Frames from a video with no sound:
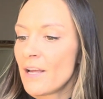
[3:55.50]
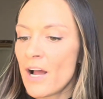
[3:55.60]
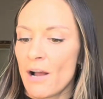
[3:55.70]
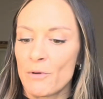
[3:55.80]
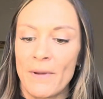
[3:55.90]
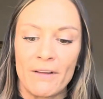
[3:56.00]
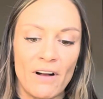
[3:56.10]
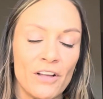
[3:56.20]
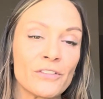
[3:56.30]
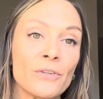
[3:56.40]
You may have
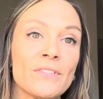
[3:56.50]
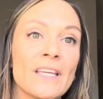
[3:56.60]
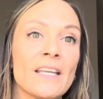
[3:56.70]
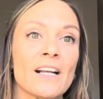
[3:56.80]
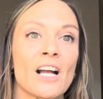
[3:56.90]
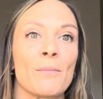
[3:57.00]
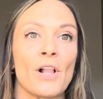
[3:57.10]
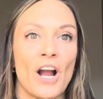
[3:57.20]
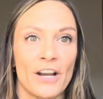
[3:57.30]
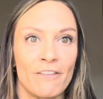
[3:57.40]
also seen a couple
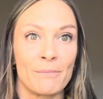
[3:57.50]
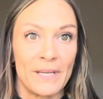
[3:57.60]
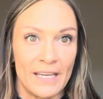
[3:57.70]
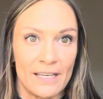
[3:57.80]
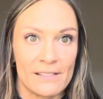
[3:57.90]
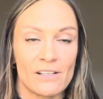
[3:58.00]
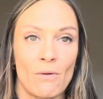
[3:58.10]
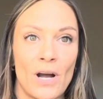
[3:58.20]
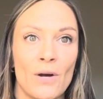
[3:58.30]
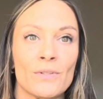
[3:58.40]
RFPs
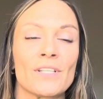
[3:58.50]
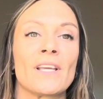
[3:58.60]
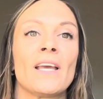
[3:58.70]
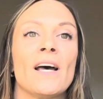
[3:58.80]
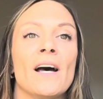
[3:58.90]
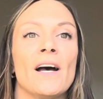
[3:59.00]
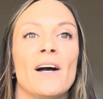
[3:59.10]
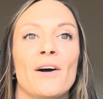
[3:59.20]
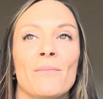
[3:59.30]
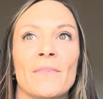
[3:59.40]
go out,
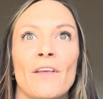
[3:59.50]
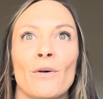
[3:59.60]
and